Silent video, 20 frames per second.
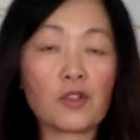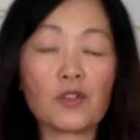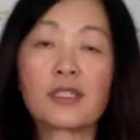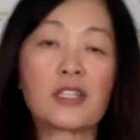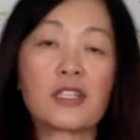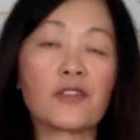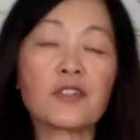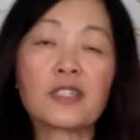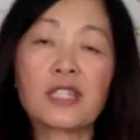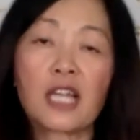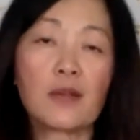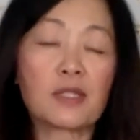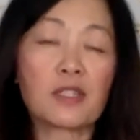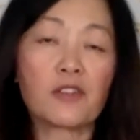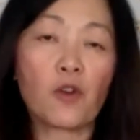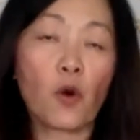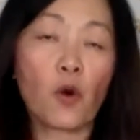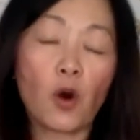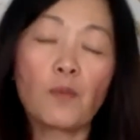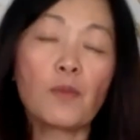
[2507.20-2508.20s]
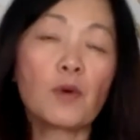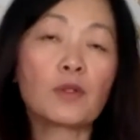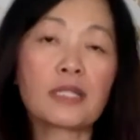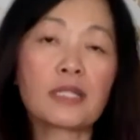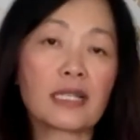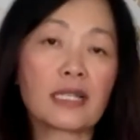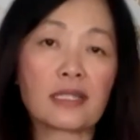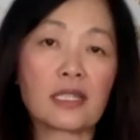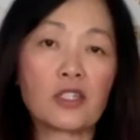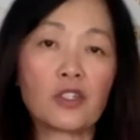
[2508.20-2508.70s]
different types of hormone
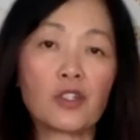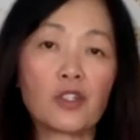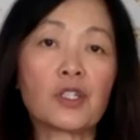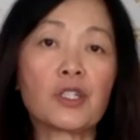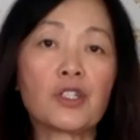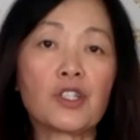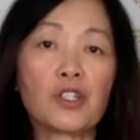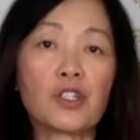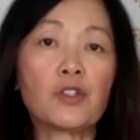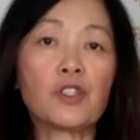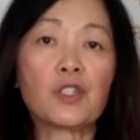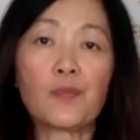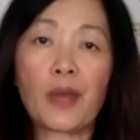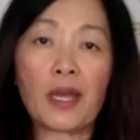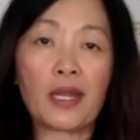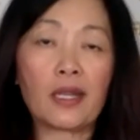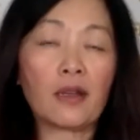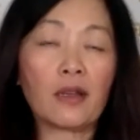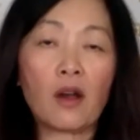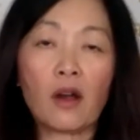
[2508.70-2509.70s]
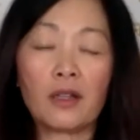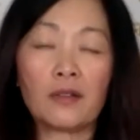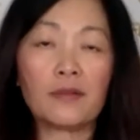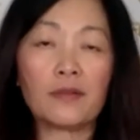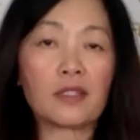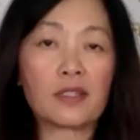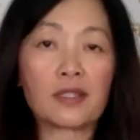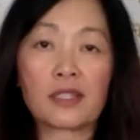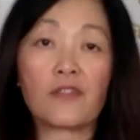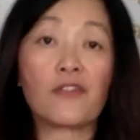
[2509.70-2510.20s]
tests that you can do depending on
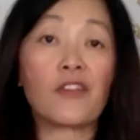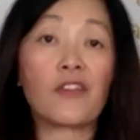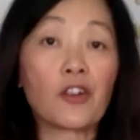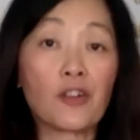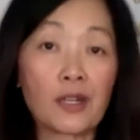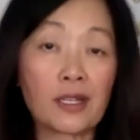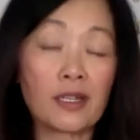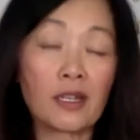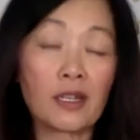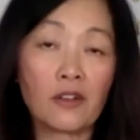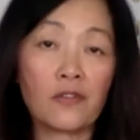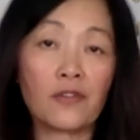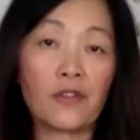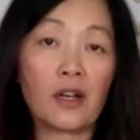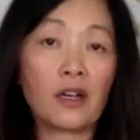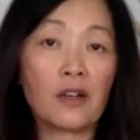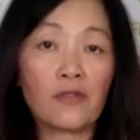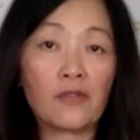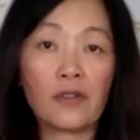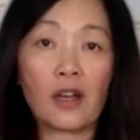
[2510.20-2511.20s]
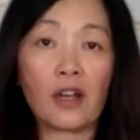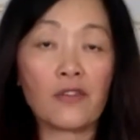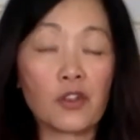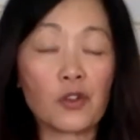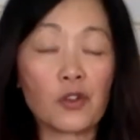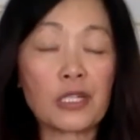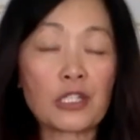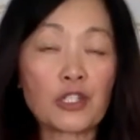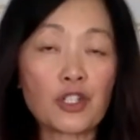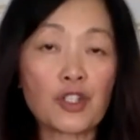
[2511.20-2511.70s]
the severity of
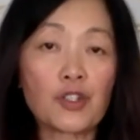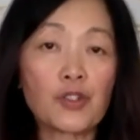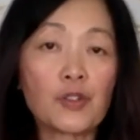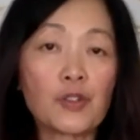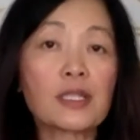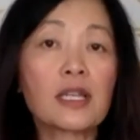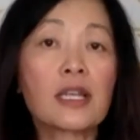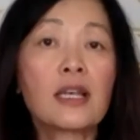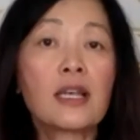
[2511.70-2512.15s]
your issues.